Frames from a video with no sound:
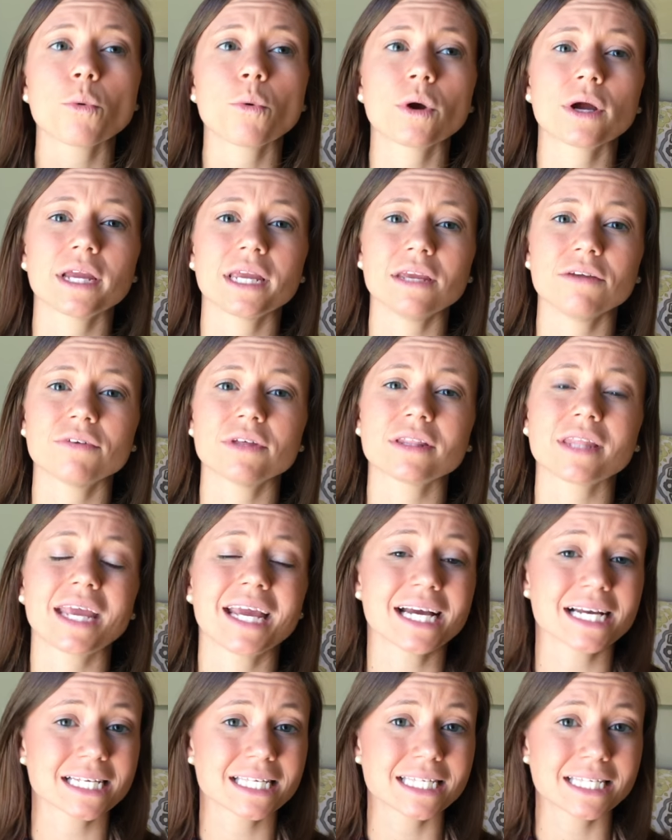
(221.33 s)
or even
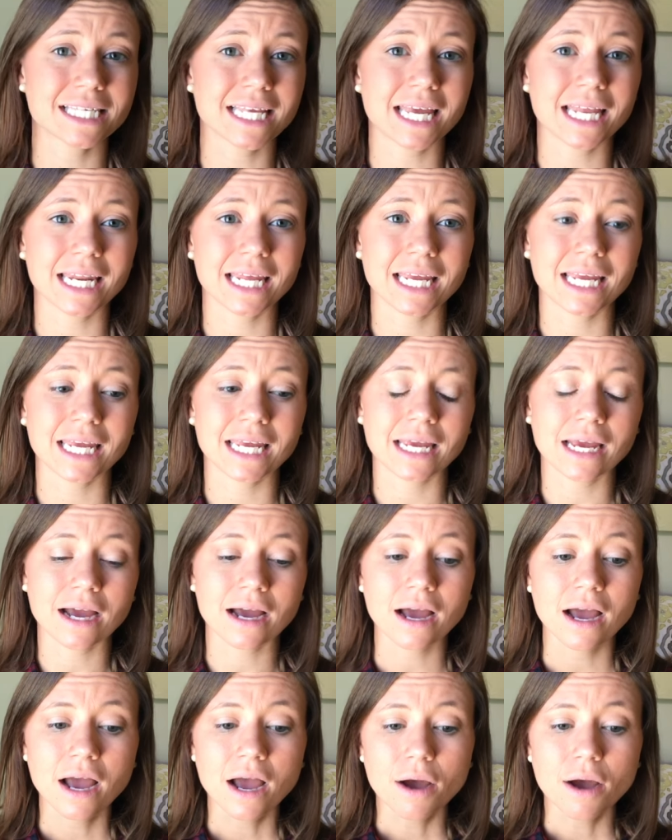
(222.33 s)
like a skinny,